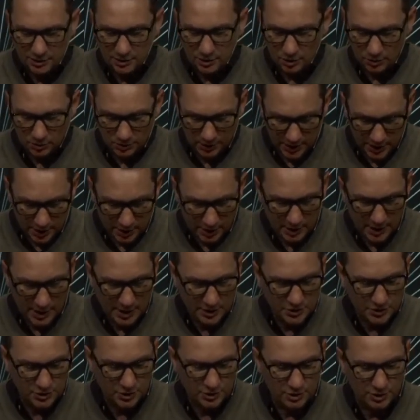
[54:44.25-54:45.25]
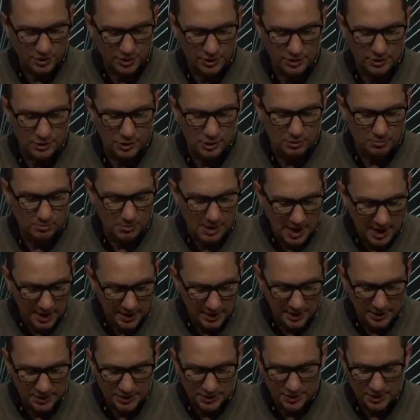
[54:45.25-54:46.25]
no ear has heard, no
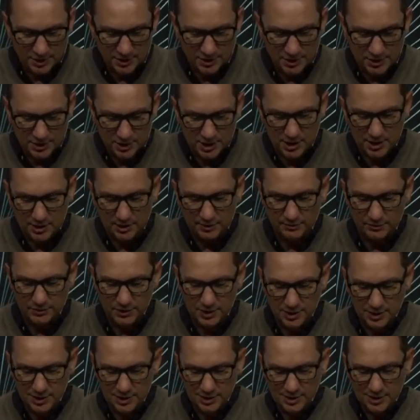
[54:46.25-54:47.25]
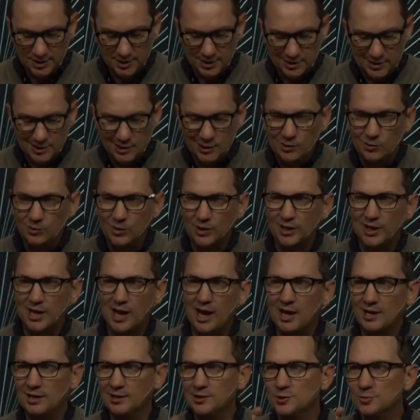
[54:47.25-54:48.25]
mind has conceived what
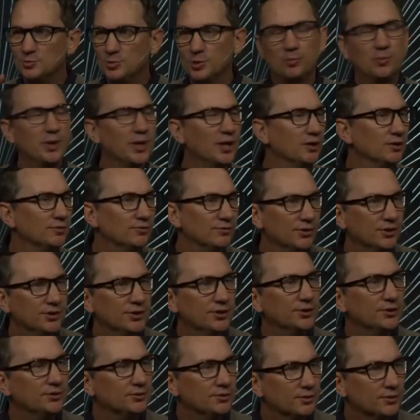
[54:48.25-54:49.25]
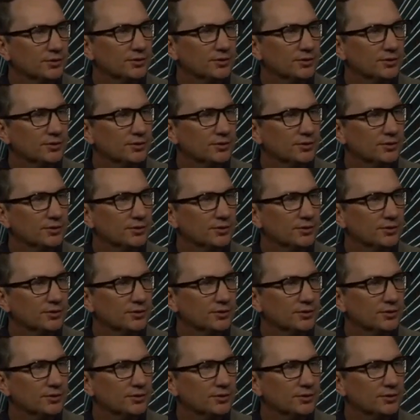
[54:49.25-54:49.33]
God has prepared for you.